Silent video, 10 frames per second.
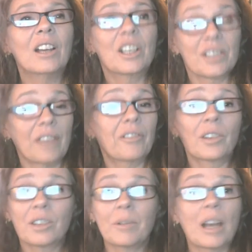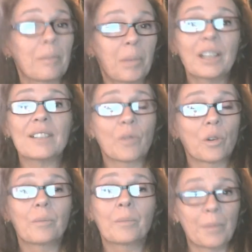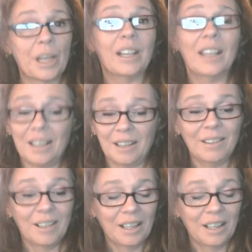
because I've heard the policeman in,